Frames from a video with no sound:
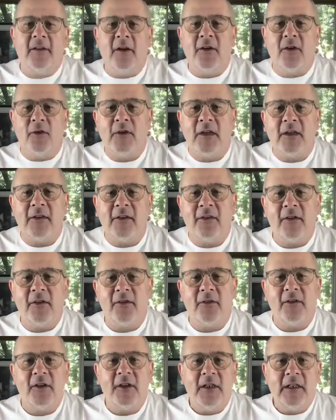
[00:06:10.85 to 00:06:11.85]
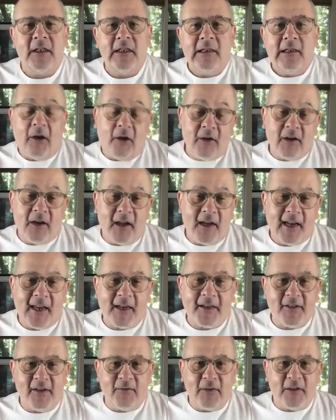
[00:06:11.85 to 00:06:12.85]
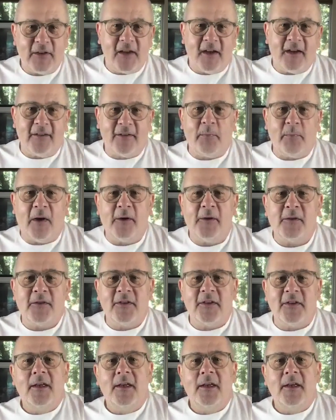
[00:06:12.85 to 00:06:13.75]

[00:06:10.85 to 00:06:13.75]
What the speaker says: according to your online activity, I suppose,